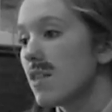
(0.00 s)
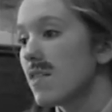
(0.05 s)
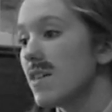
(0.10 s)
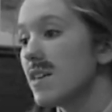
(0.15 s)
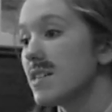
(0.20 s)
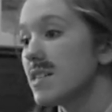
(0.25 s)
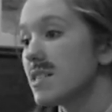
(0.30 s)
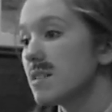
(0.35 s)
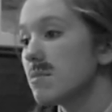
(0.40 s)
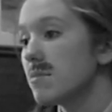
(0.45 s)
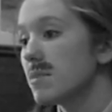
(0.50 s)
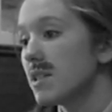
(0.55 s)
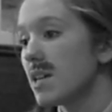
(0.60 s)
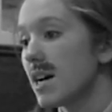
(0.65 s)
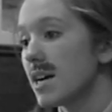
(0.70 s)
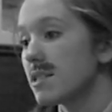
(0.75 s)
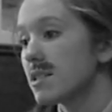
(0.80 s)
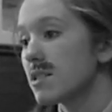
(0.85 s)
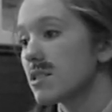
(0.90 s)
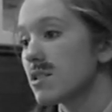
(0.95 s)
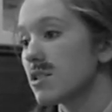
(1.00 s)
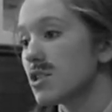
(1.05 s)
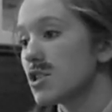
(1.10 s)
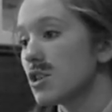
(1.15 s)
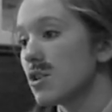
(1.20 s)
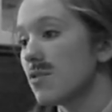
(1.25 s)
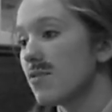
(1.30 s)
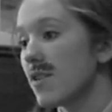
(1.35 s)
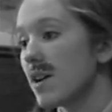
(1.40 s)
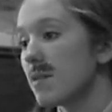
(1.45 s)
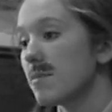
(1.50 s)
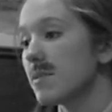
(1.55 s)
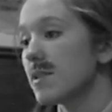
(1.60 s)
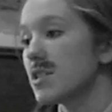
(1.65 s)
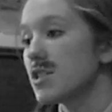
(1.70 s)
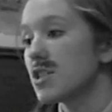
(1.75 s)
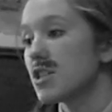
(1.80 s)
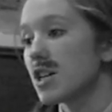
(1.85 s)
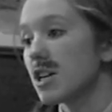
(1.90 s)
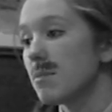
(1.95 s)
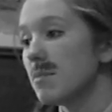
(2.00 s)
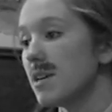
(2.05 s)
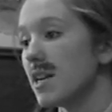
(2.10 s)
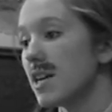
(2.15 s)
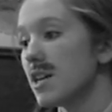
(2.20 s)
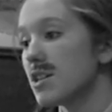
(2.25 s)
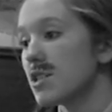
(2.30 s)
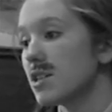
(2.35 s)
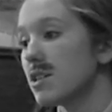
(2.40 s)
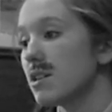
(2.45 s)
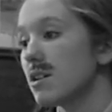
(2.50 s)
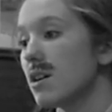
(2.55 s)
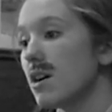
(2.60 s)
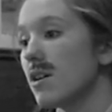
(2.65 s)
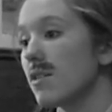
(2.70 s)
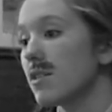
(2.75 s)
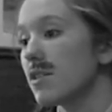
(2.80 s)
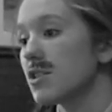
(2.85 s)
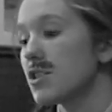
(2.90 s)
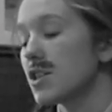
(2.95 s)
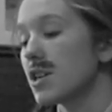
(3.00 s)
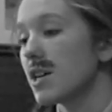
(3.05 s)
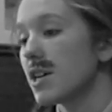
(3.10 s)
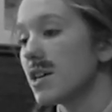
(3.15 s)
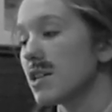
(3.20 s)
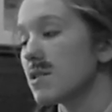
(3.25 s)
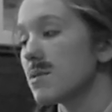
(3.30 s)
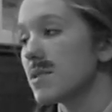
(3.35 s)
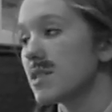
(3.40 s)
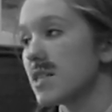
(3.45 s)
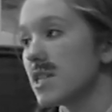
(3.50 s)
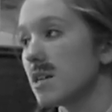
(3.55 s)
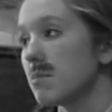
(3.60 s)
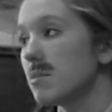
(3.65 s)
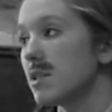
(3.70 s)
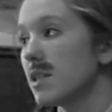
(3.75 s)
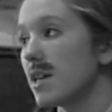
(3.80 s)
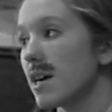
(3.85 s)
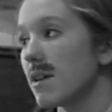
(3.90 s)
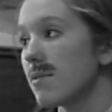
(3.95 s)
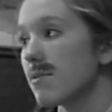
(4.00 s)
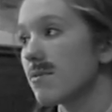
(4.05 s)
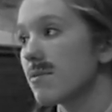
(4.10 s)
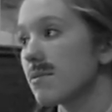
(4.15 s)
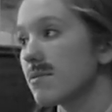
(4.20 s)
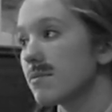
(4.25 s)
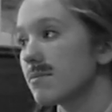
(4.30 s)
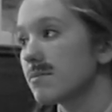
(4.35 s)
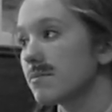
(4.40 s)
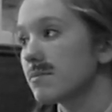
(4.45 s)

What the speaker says: This symbolizes the Joad family's determination on their journey to a stable life.